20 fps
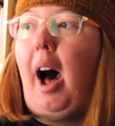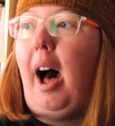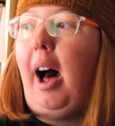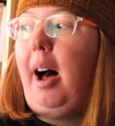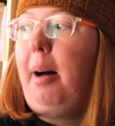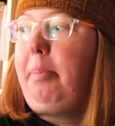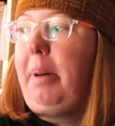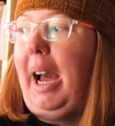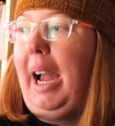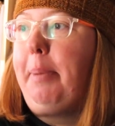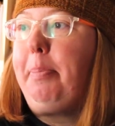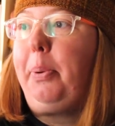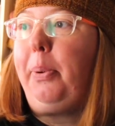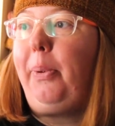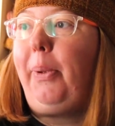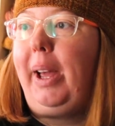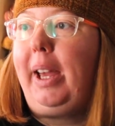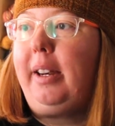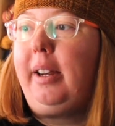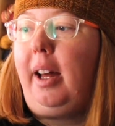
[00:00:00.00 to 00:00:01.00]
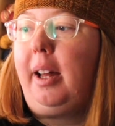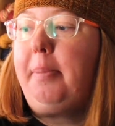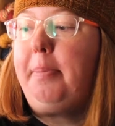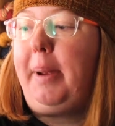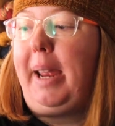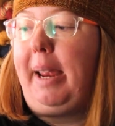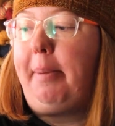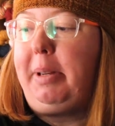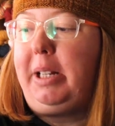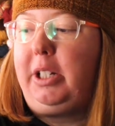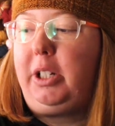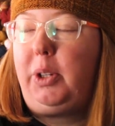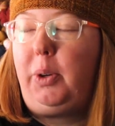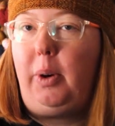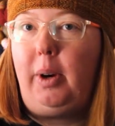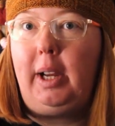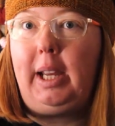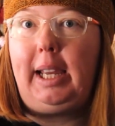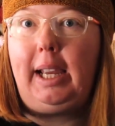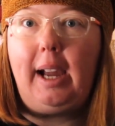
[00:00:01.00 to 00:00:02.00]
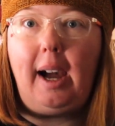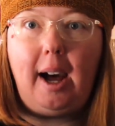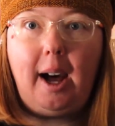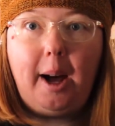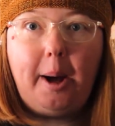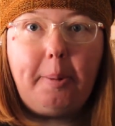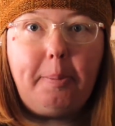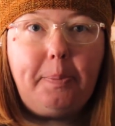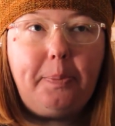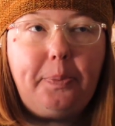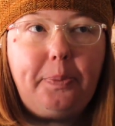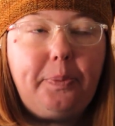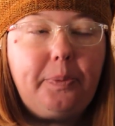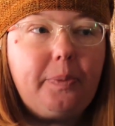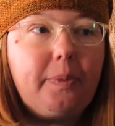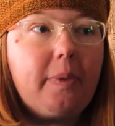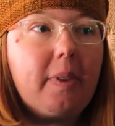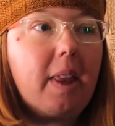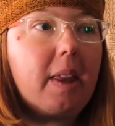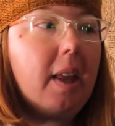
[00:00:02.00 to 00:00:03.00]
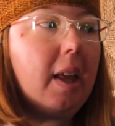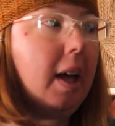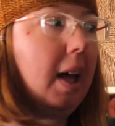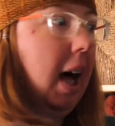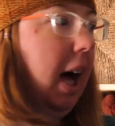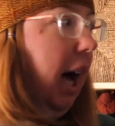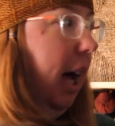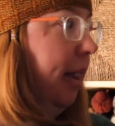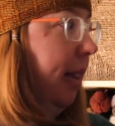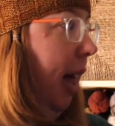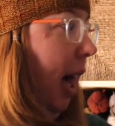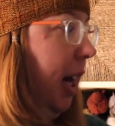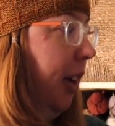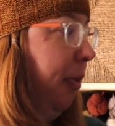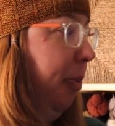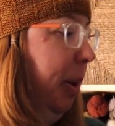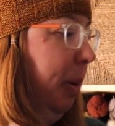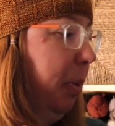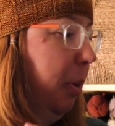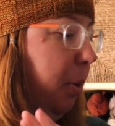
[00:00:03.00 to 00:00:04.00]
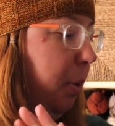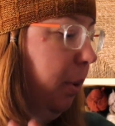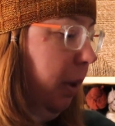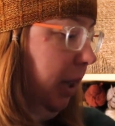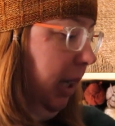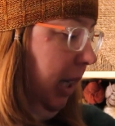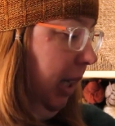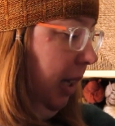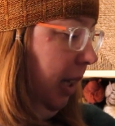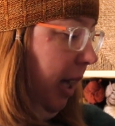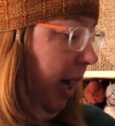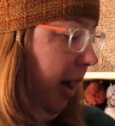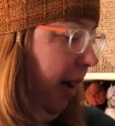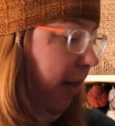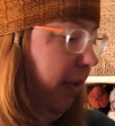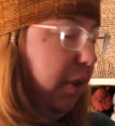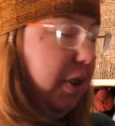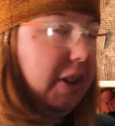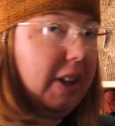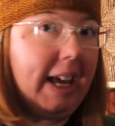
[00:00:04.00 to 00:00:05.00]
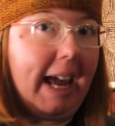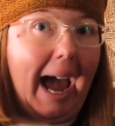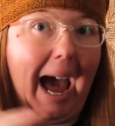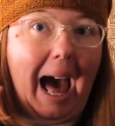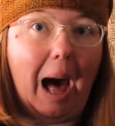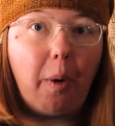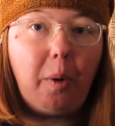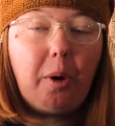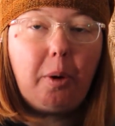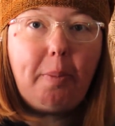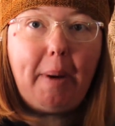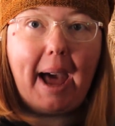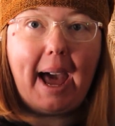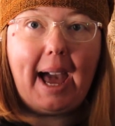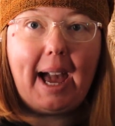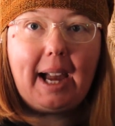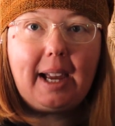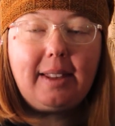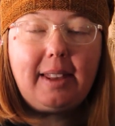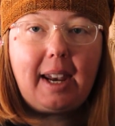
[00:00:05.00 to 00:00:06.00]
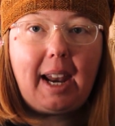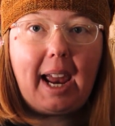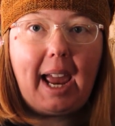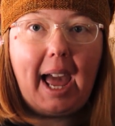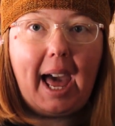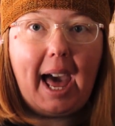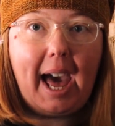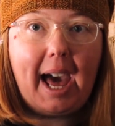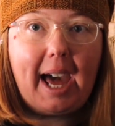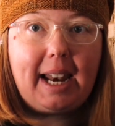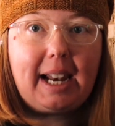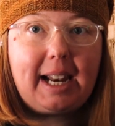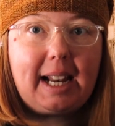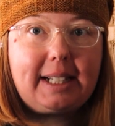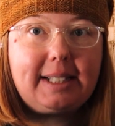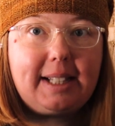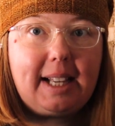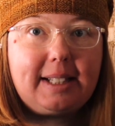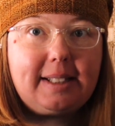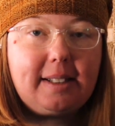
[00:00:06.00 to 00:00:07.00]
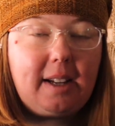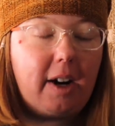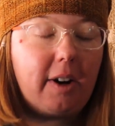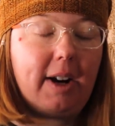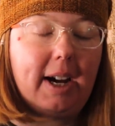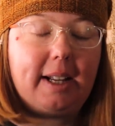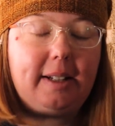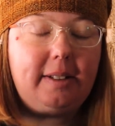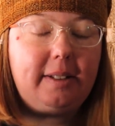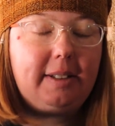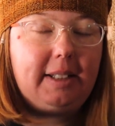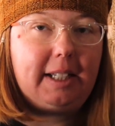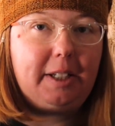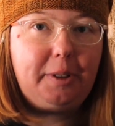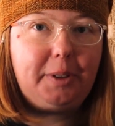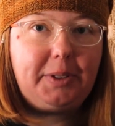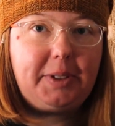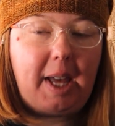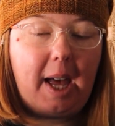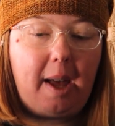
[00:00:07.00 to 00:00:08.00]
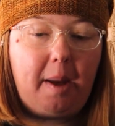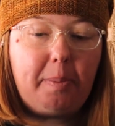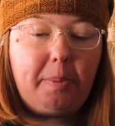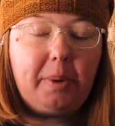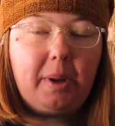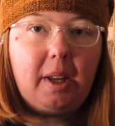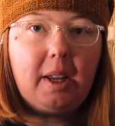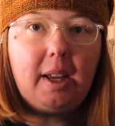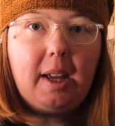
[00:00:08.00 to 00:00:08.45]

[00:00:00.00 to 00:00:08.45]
I plan on maybe doing, a lot of people really loved the owl bag that I had at SS or at Needles Up.